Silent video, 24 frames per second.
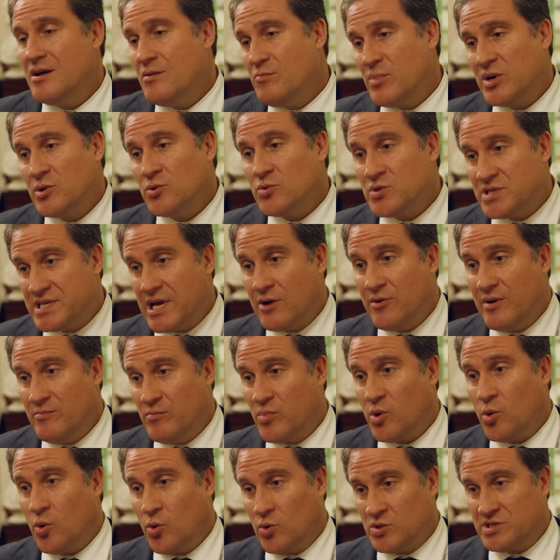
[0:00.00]
but also
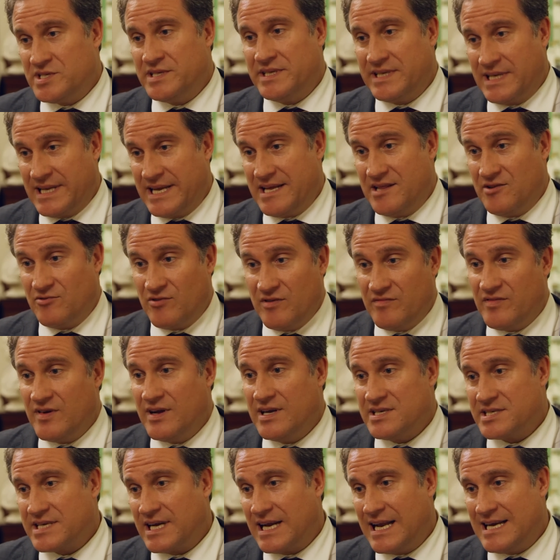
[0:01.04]
importantly the
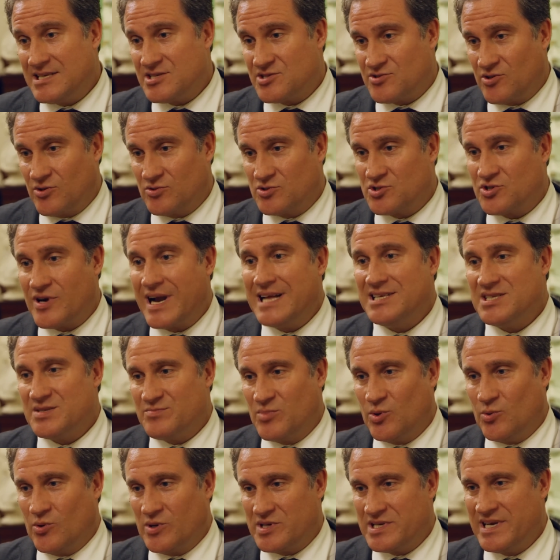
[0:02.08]
reverse cholesterol
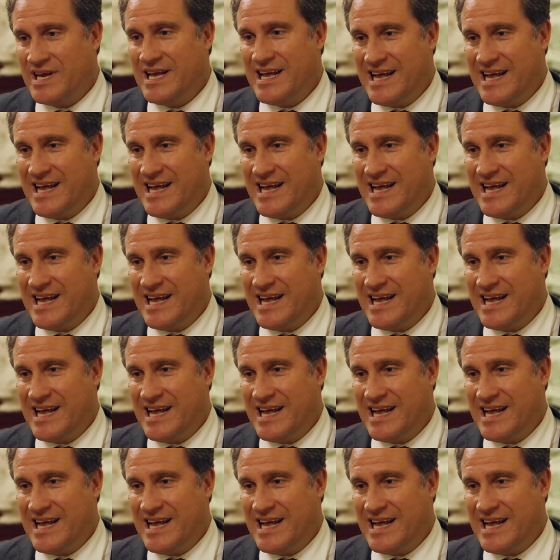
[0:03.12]
transport